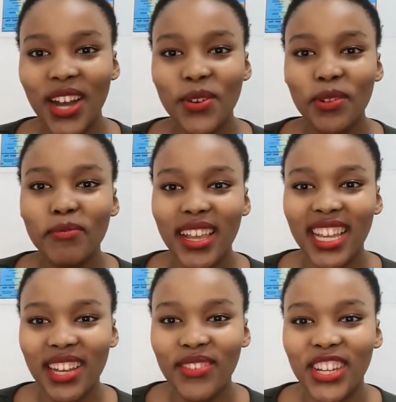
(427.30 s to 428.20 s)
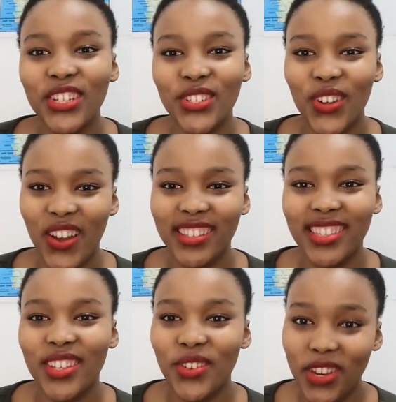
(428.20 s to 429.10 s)
We'll make a video to
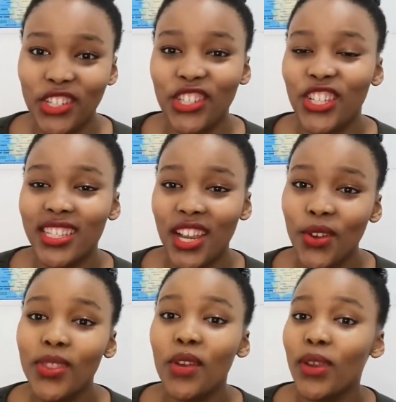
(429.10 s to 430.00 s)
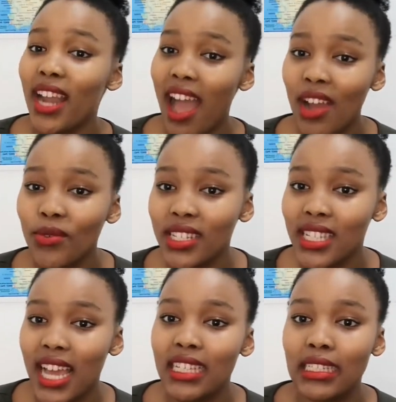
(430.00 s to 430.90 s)
answer your questions, because I know that when I was
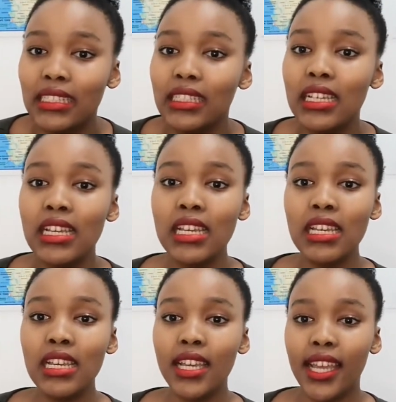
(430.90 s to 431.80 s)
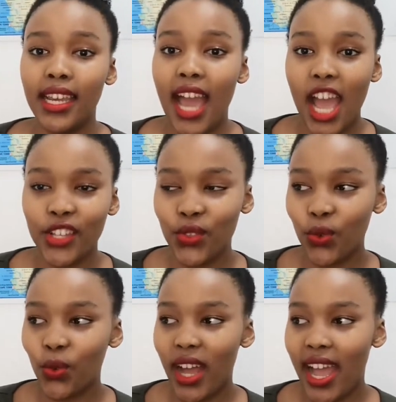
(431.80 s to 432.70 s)
in high
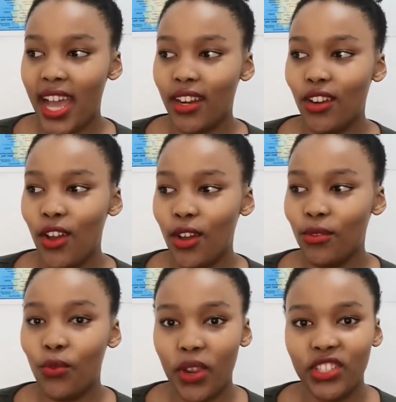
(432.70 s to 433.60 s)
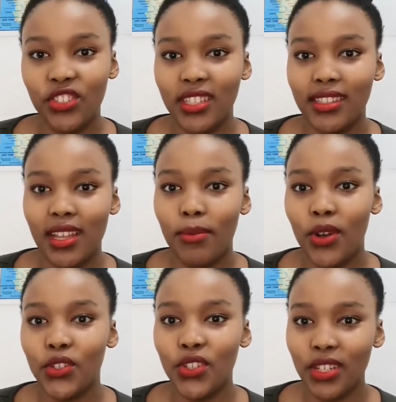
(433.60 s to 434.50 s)
school, I had a lot of questions
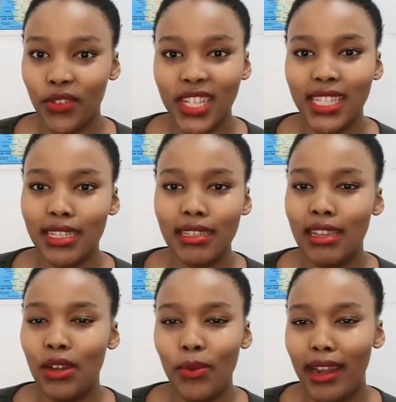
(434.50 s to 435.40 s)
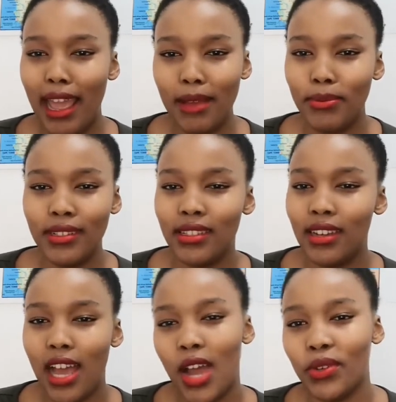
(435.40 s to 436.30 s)
about university and what happens and
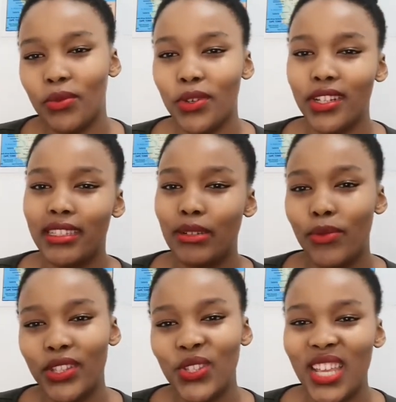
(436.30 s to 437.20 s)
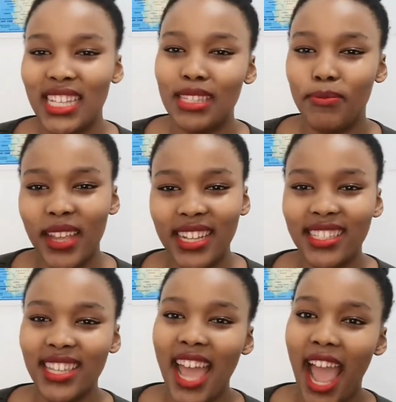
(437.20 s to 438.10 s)
how it works and what to
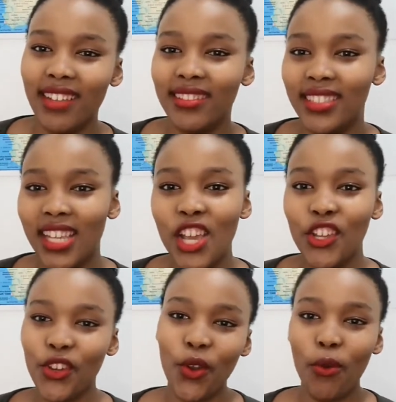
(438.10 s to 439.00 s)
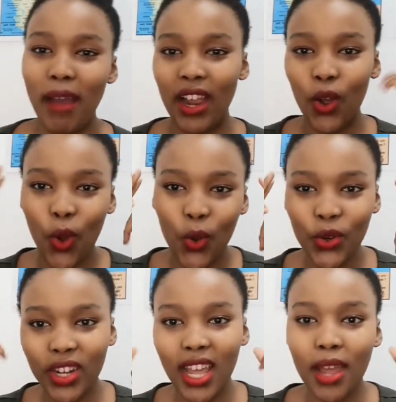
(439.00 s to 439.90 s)
expect, and my
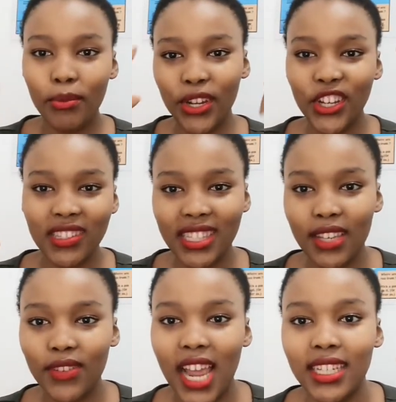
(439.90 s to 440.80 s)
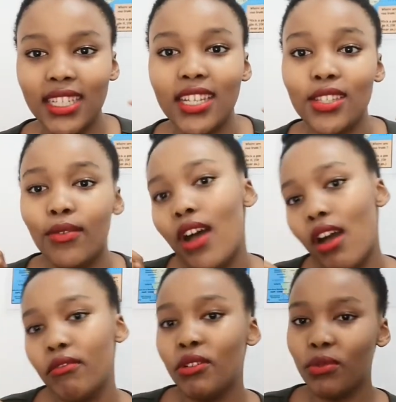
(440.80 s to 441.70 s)
own preconceived ideas of
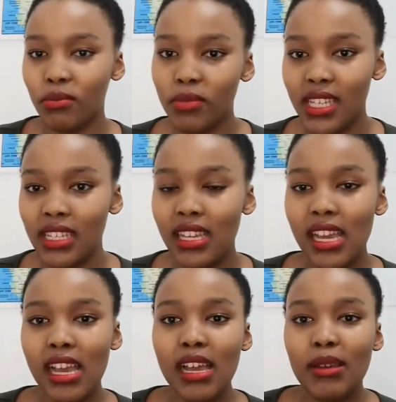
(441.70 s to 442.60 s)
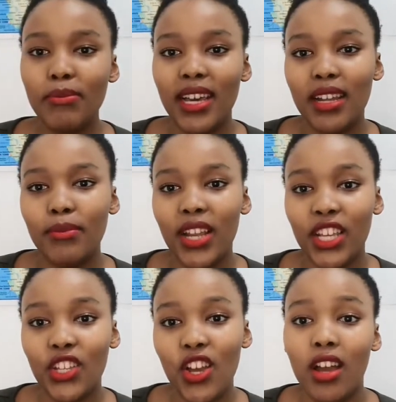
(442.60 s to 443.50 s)
how it will be. But I'm
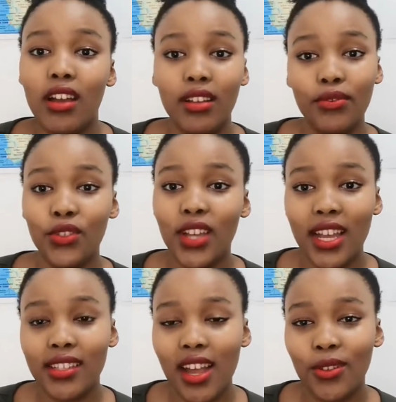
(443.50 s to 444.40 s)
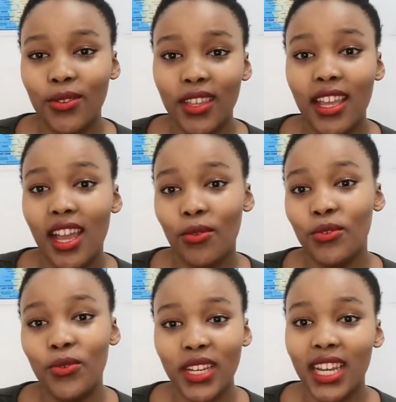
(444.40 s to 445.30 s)
yeah, if you guys are out there, I
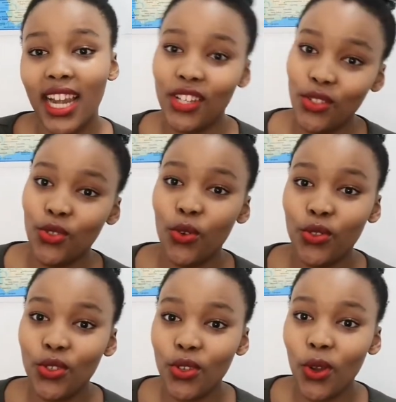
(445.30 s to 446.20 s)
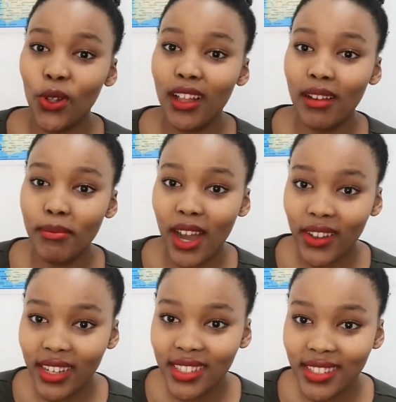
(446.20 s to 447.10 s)
would really like to talk to y'all
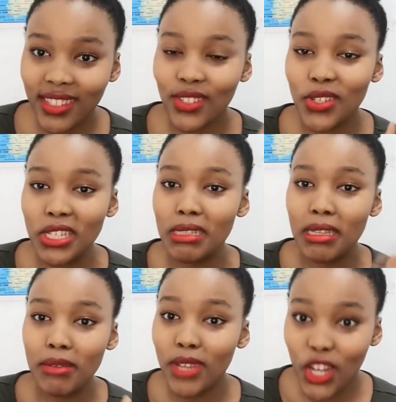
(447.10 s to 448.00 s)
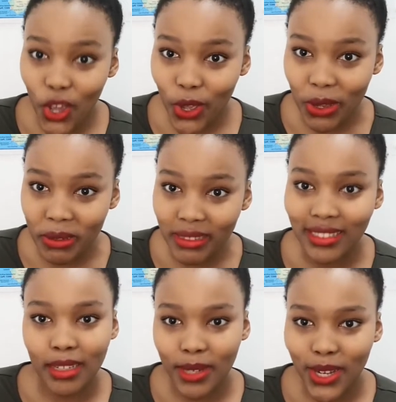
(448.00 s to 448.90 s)
about it. So let me know,
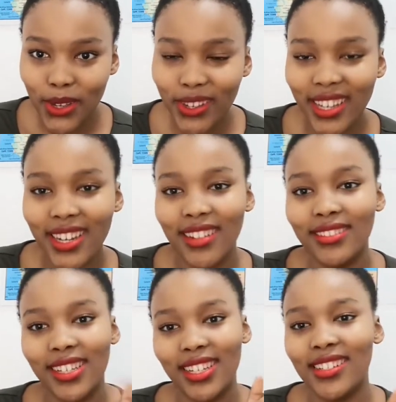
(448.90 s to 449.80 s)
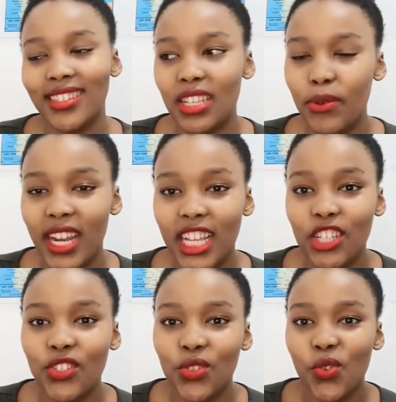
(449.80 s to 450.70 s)
and I'll see what I
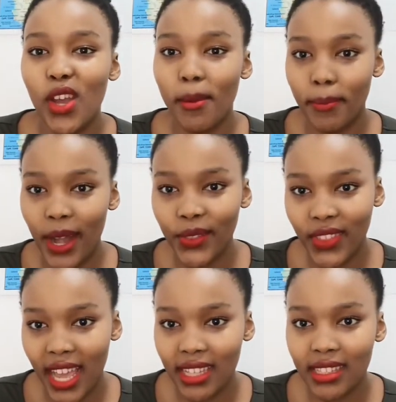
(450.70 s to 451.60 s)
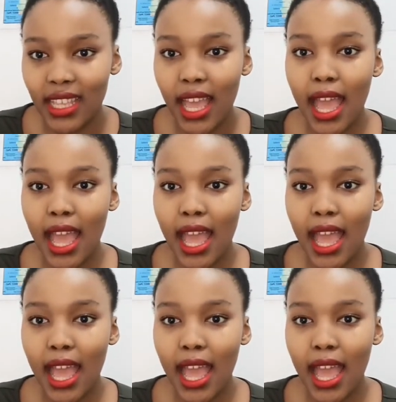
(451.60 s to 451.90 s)
can do about that.